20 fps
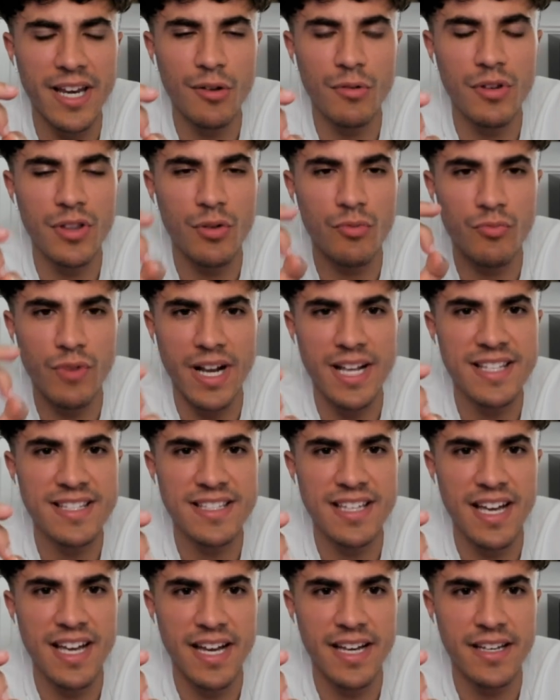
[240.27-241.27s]
on the right
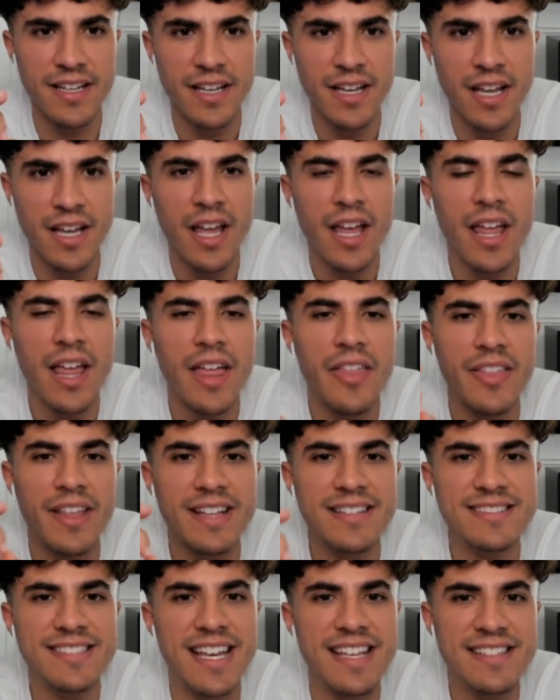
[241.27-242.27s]
side. The
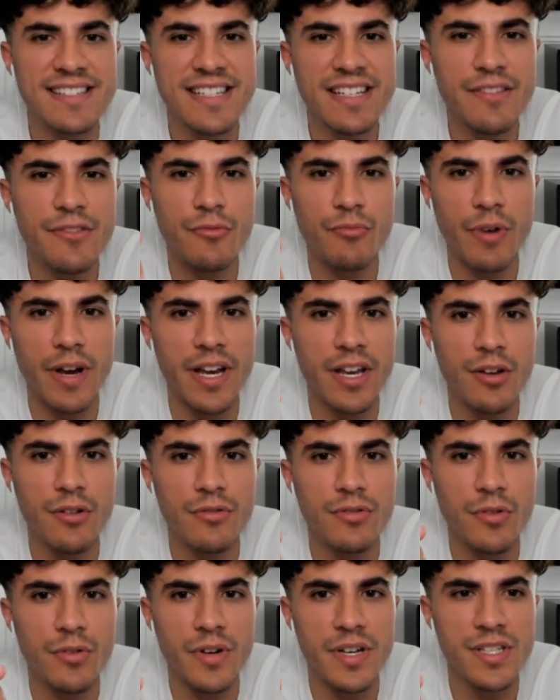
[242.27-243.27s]
intensity of the radio
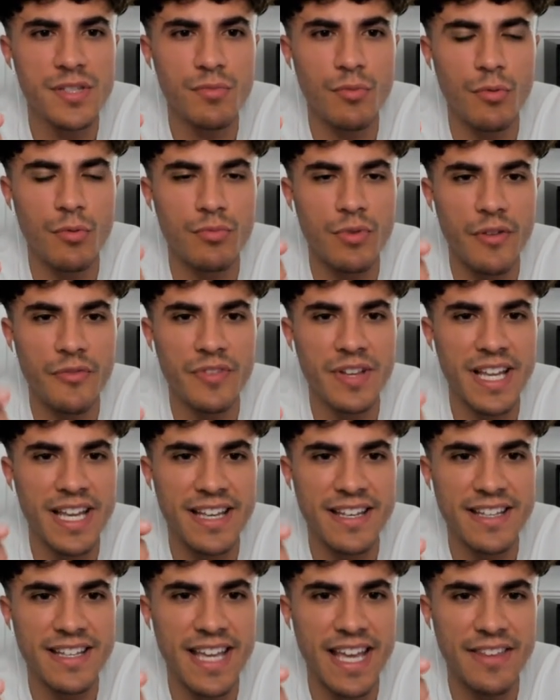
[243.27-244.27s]
noise will roughly
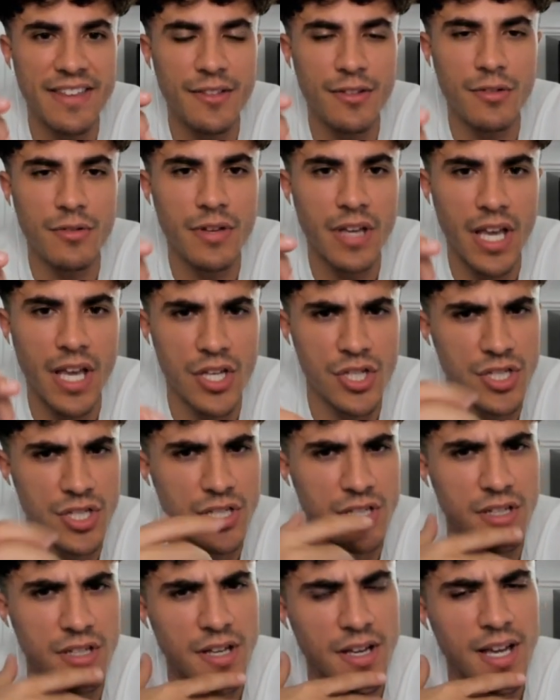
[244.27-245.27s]
indicate the
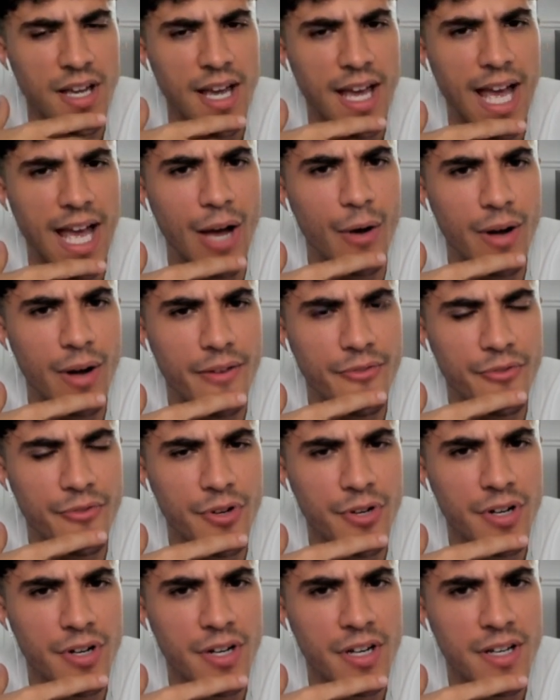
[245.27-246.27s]
location.
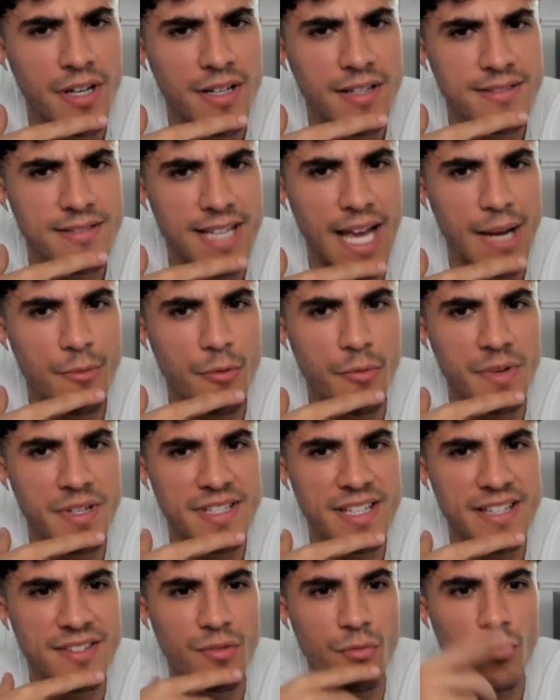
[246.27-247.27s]
However, time will
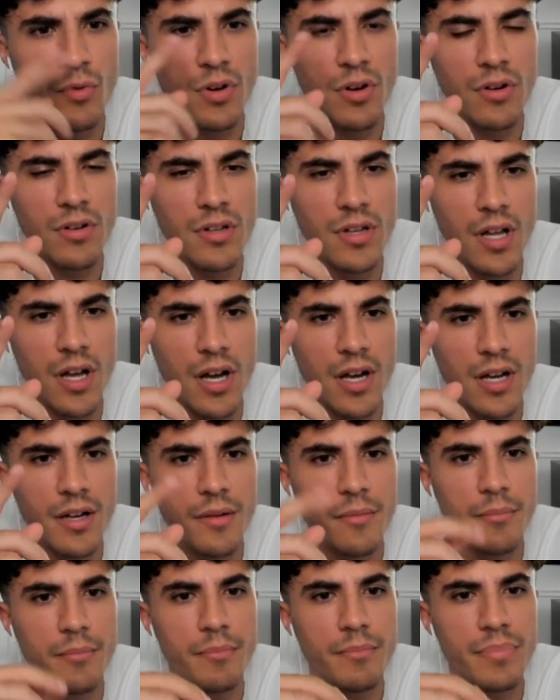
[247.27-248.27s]
reset to 1 o'clock.
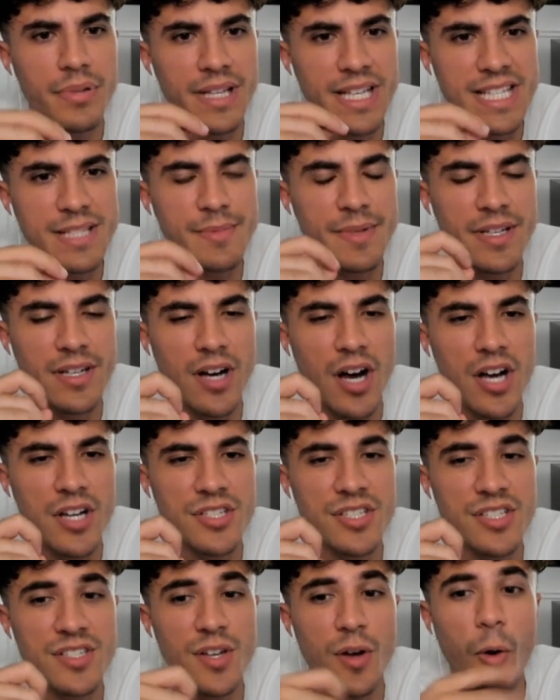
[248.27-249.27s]
Please be cautious.